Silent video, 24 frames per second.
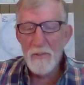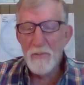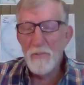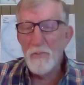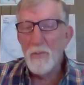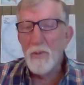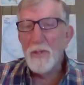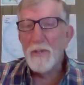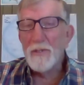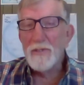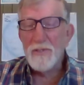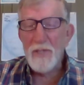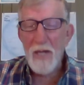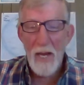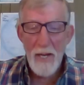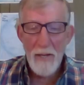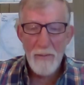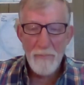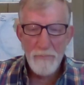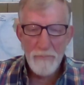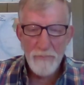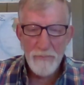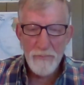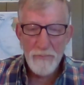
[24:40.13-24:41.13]
when
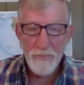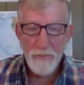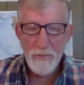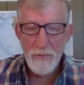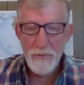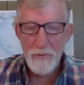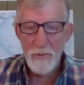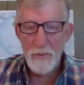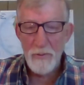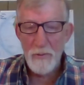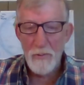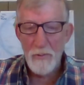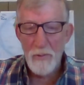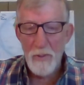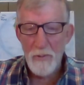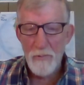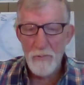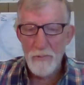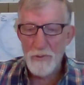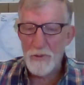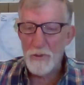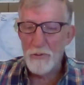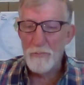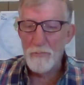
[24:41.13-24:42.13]
time to
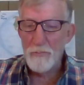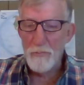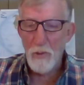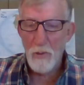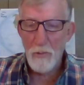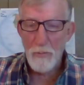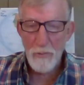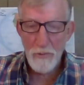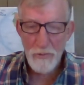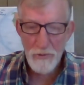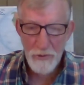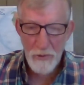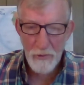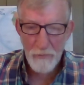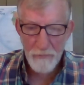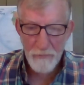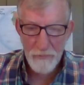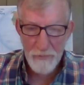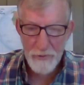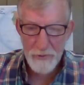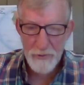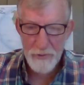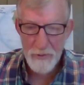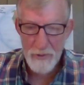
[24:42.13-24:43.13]
resume normal
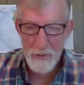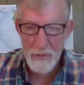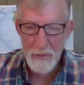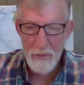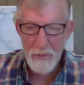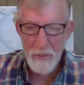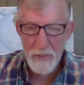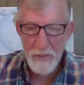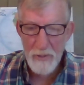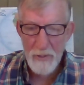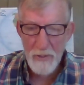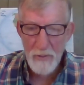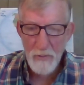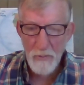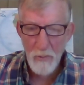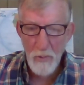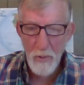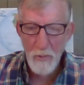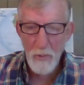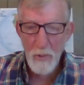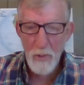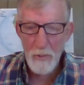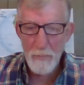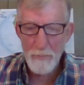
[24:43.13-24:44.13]
services.
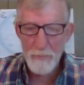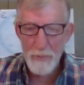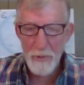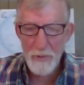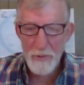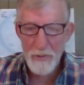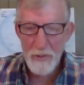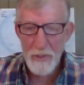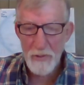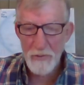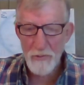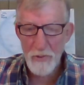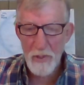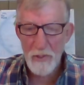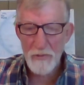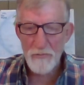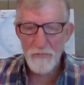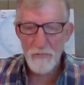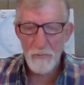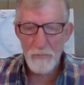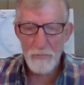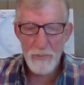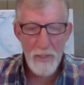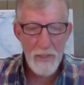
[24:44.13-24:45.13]
We will put the address
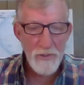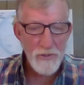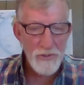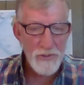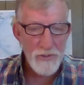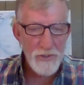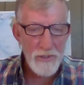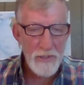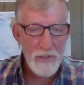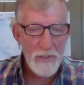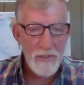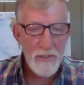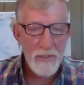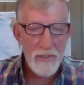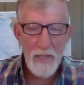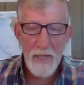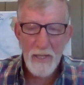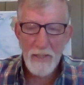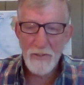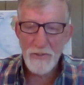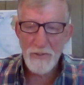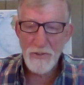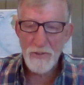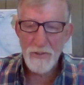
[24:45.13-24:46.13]
for pledges in the
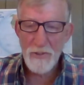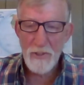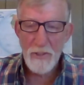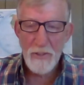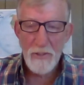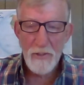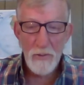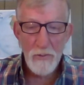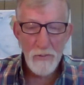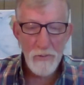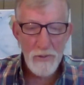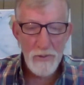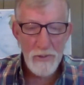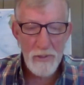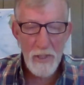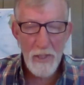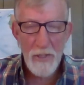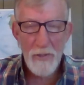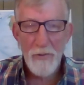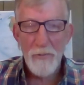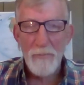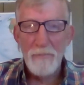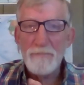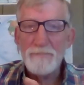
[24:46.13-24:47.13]
next
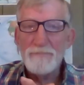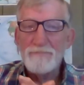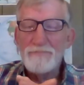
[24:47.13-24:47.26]
newsletter.